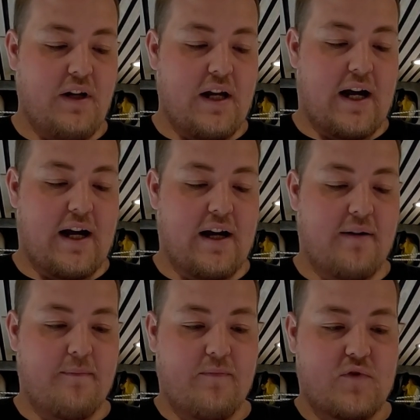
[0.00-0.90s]

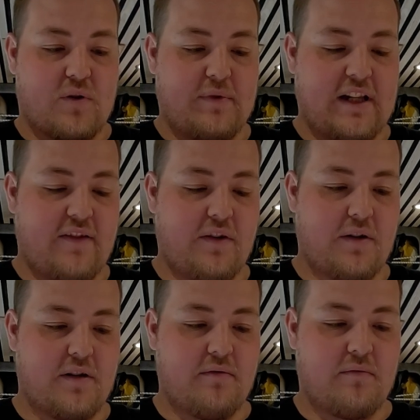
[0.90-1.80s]
So I believe you
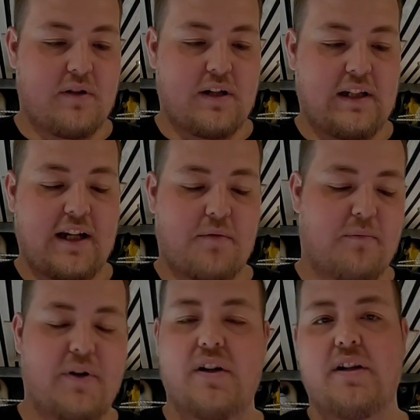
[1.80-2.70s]
can click one
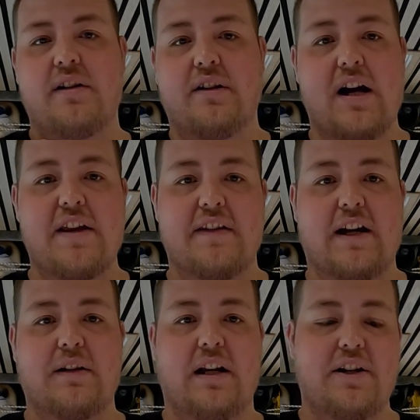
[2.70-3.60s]
button and then that
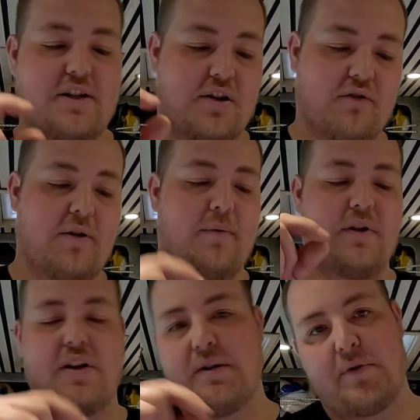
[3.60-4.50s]
will allow you to group
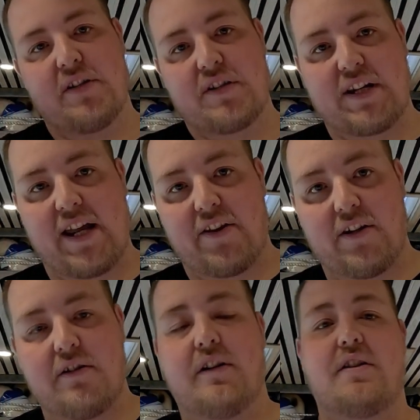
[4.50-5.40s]
other buttons together